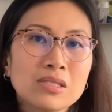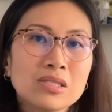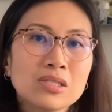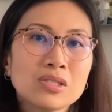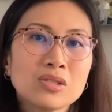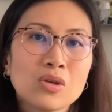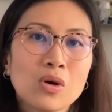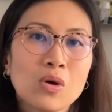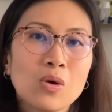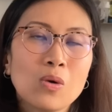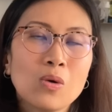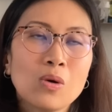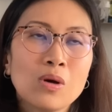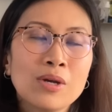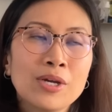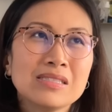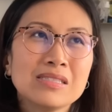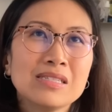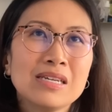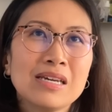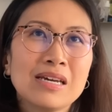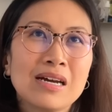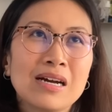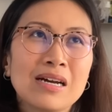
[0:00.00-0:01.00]
So
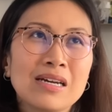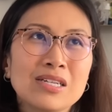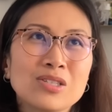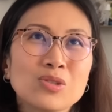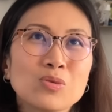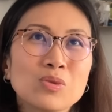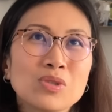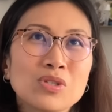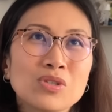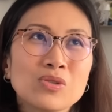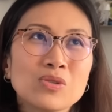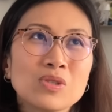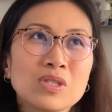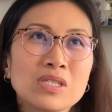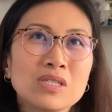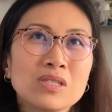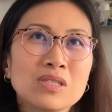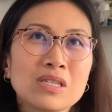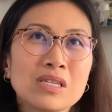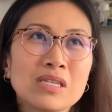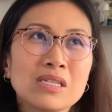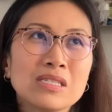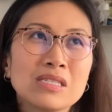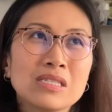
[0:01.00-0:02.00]
yeah, it's one of those things
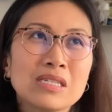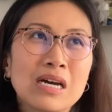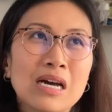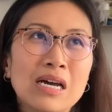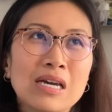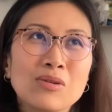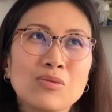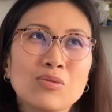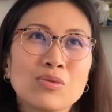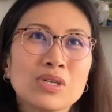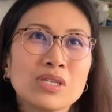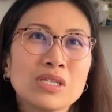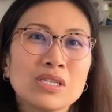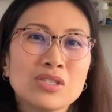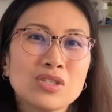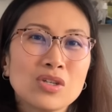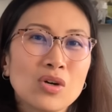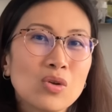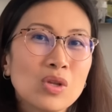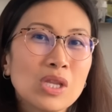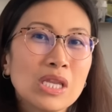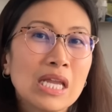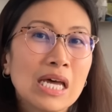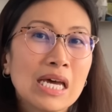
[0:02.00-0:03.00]
that I really
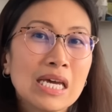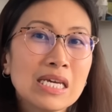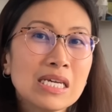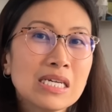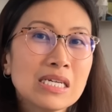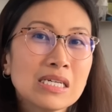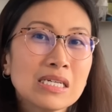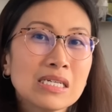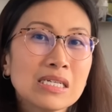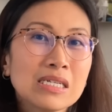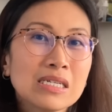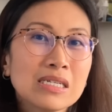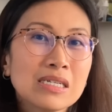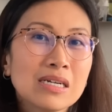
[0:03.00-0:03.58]
don't like.